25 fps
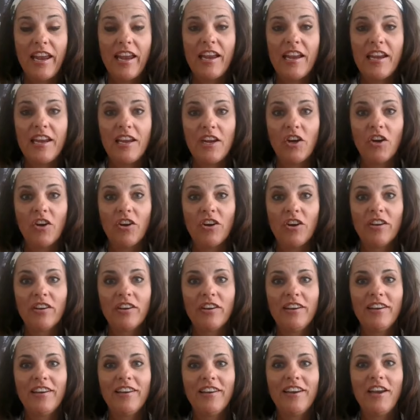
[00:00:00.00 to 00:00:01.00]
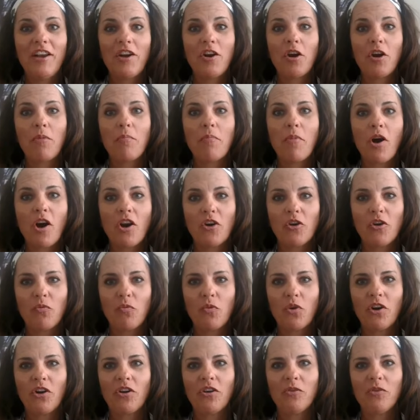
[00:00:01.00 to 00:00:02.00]
day here in our modern
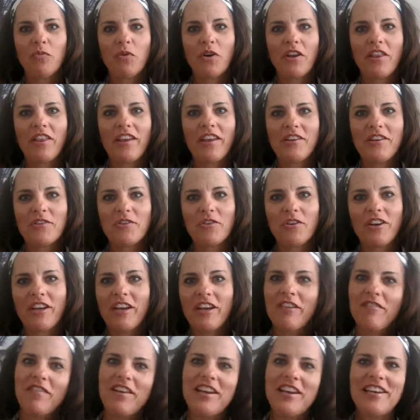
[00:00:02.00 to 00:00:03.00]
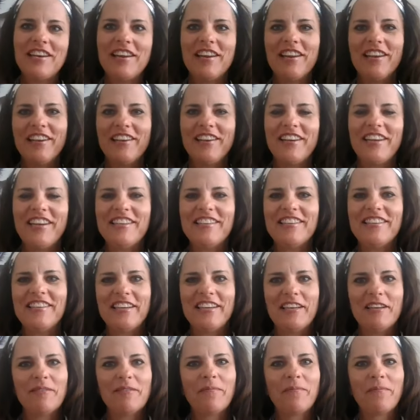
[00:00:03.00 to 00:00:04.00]
world, where things are convenient and
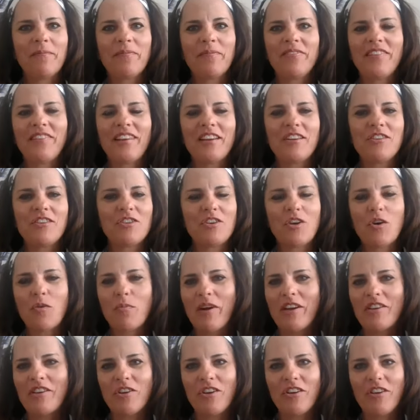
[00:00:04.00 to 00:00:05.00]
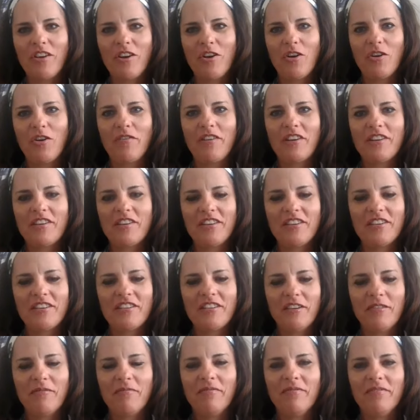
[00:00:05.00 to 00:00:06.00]
easy. It's so much on the nervous
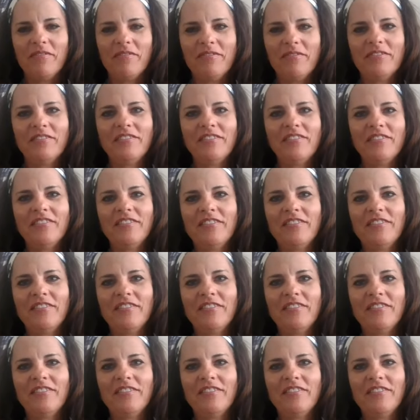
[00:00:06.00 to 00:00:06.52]
system.